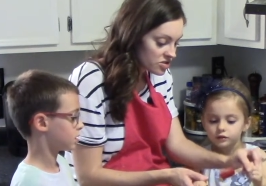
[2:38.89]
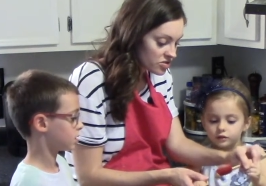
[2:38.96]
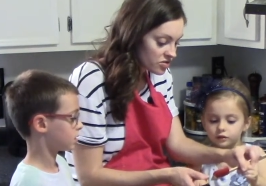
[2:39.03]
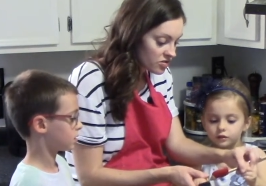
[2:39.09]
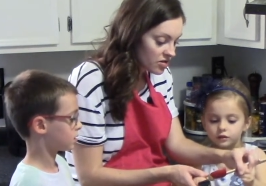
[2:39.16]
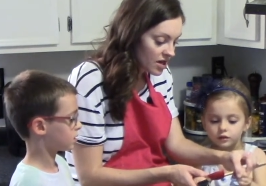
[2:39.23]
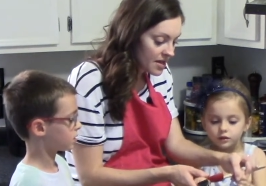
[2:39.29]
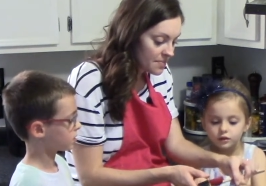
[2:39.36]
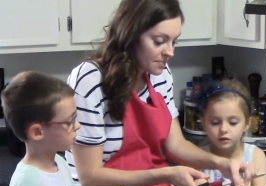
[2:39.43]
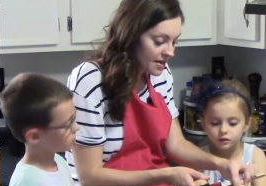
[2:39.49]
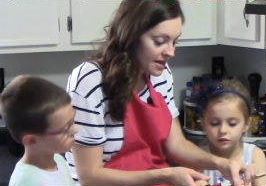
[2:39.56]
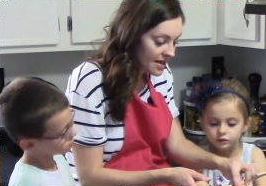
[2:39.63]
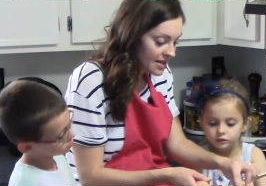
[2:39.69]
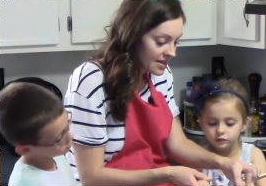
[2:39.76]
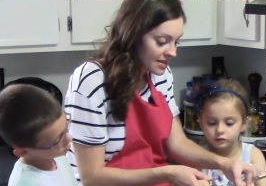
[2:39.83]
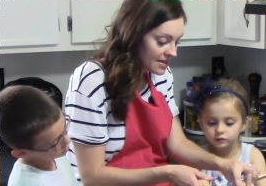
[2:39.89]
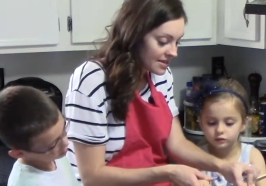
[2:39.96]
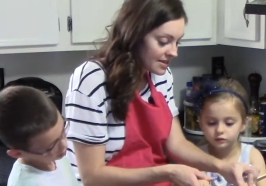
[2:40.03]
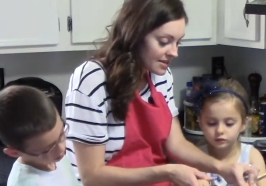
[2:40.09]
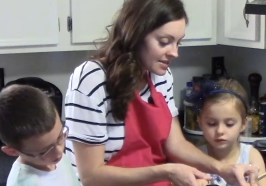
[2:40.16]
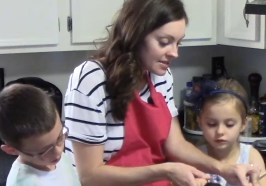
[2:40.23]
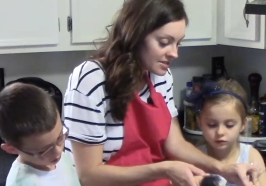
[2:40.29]
Speaker 1: scrape it
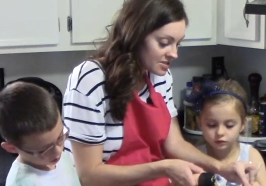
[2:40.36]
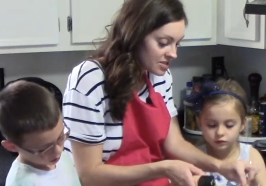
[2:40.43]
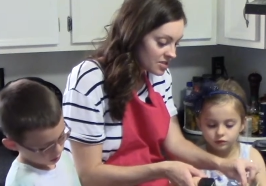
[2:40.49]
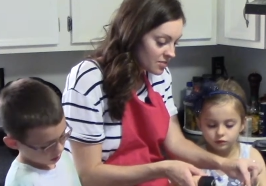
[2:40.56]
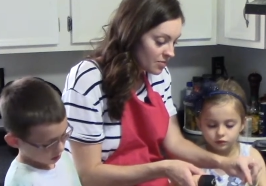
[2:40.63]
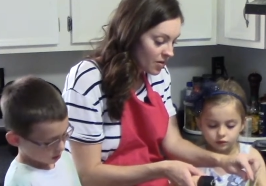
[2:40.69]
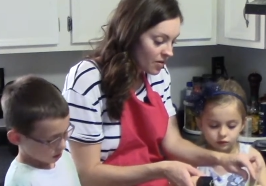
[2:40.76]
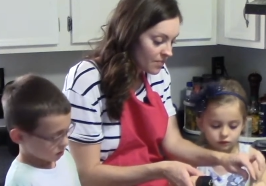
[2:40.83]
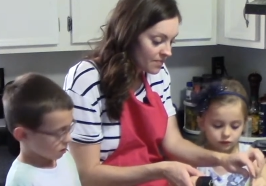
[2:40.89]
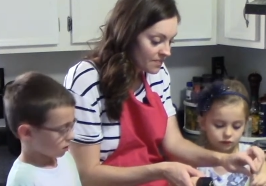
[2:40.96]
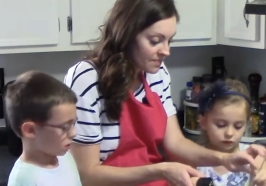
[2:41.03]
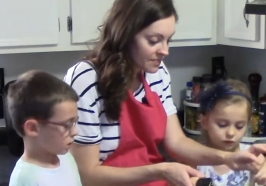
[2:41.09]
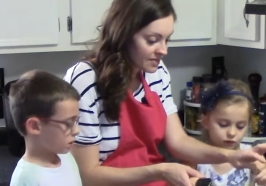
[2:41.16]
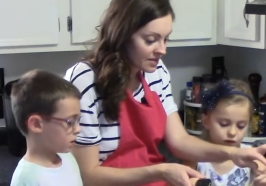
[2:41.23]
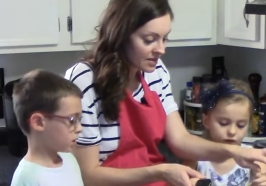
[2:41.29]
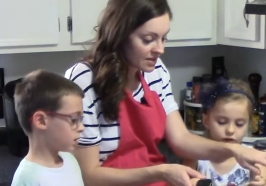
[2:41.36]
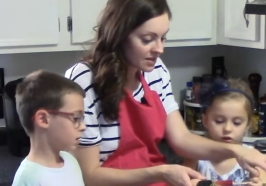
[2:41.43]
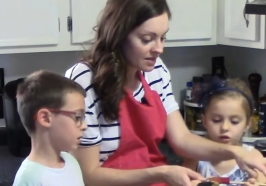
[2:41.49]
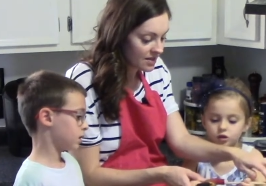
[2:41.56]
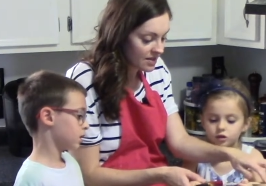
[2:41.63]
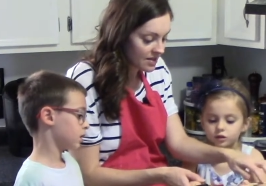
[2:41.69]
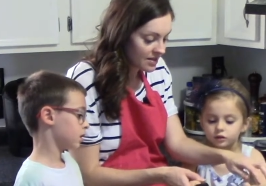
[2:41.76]
into the bowl.
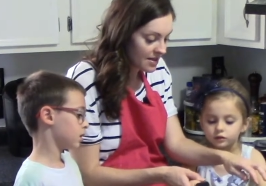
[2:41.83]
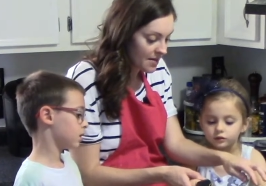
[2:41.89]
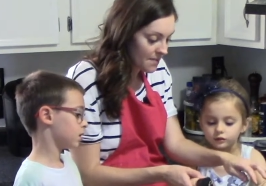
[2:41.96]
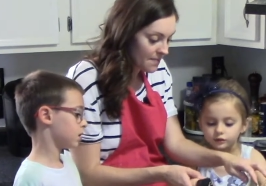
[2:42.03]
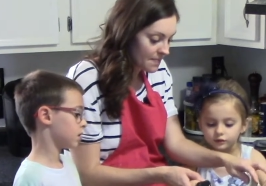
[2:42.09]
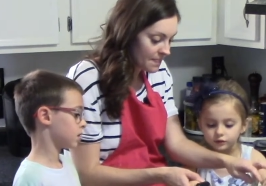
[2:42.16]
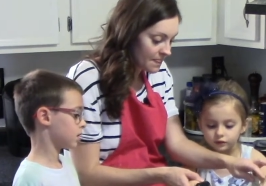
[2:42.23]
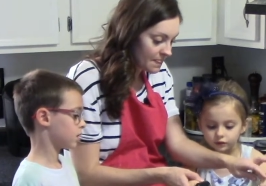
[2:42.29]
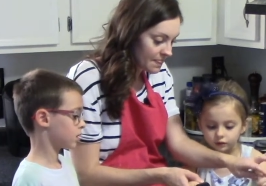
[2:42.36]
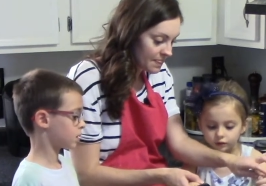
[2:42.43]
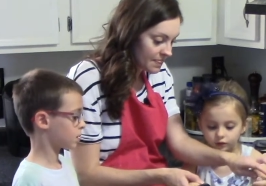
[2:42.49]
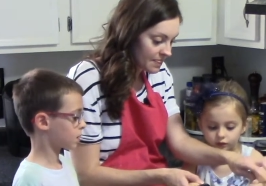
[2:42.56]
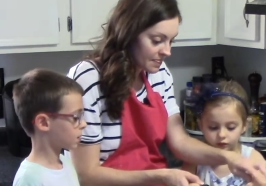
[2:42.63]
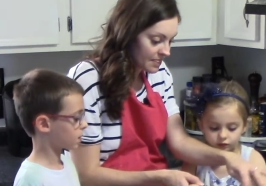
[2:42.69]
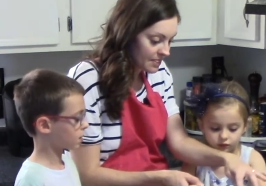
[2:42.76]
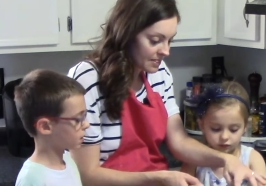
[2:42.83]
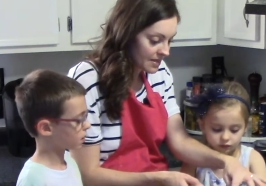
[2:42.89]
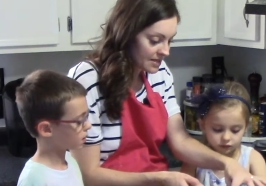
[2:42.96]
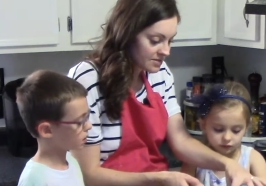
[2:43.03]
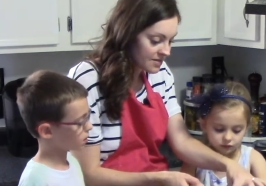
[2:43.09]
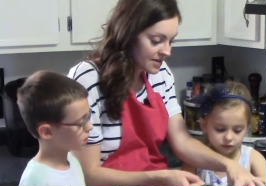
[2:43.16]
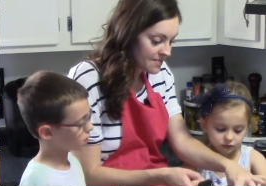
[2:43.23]
Yep,
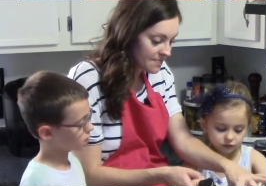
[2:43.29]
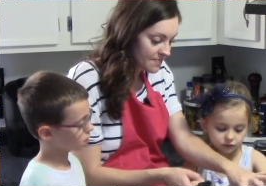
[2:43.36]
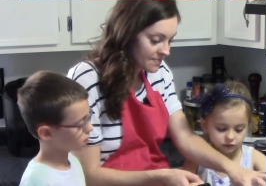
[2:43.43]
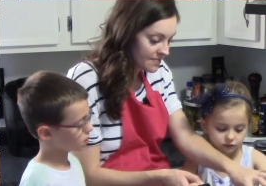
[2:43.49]
that's right.